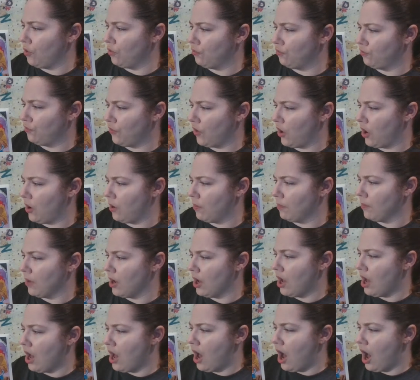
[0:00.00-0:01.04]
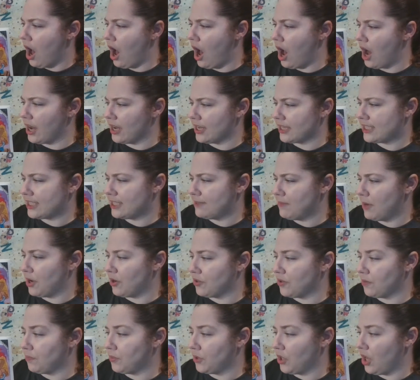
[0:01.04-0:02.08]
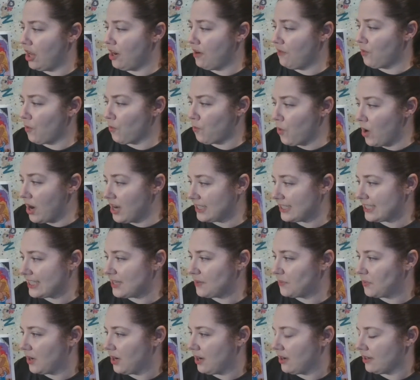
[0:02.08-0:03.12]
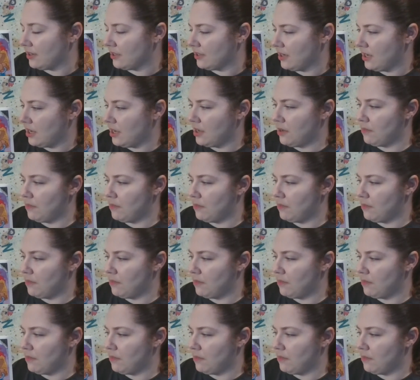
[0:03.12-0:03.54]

fum, I smell the blood of a runty one.